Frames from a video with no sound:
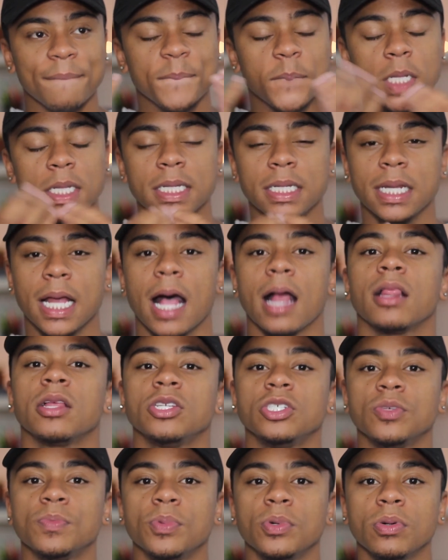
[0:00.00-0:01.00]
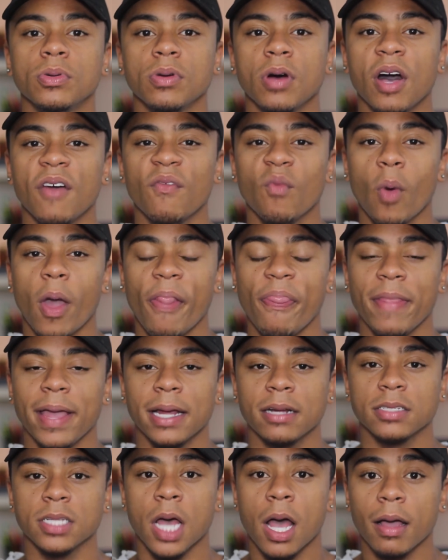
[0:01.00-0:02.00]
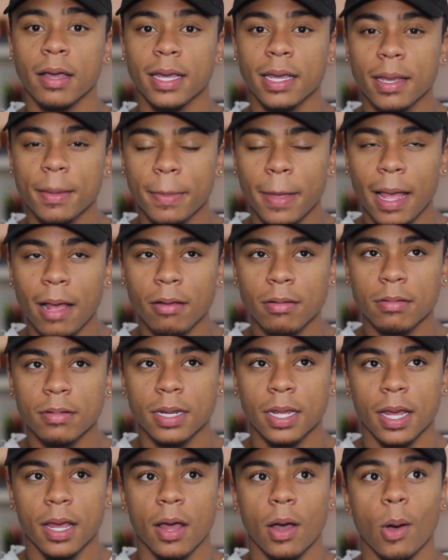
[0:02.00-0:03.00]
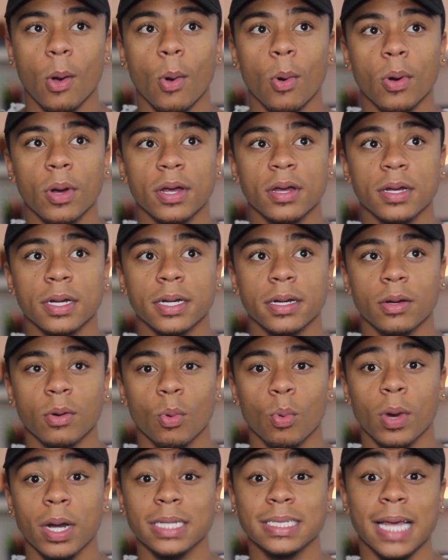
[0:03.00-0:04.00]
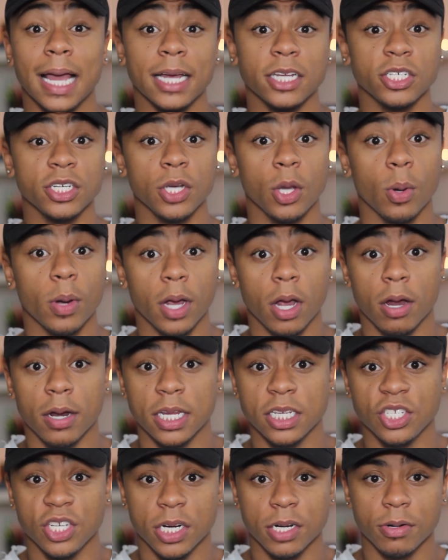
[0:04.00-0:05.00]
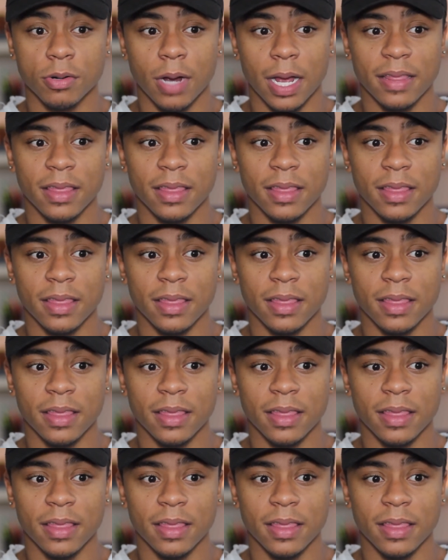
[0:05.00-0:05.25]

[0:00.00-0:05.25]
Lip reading: fully knowledgeable of what they're talking about or what is actually going on in general.